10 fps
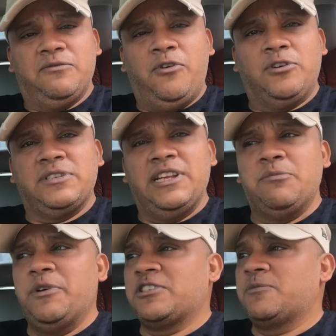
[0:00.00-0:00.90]
was a
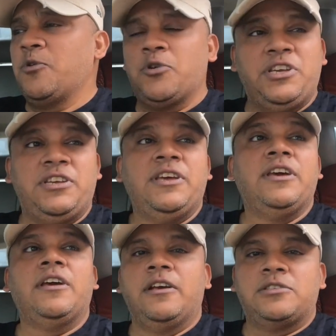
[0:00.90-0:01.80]
little bit spooky.
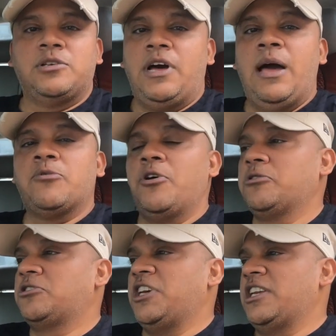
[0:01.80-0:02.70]
So I'm
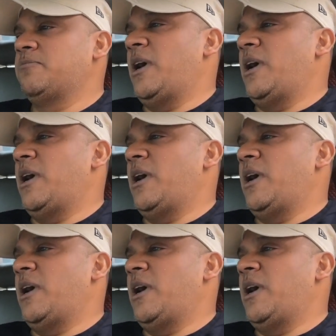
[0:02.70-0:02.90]
going to change.